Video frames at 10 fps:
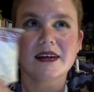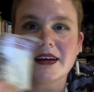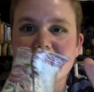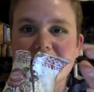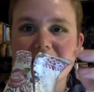
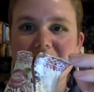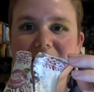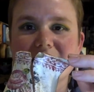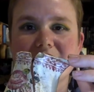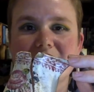And then
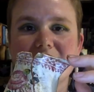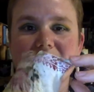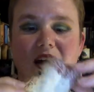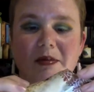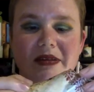later,
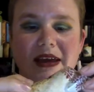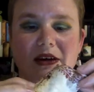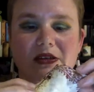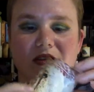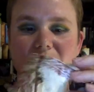the urban
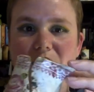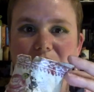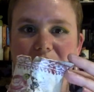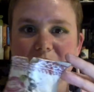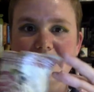household
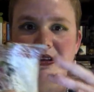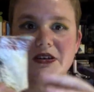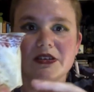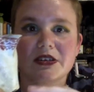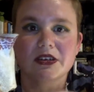this
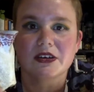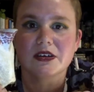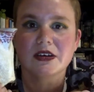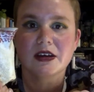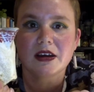belonged to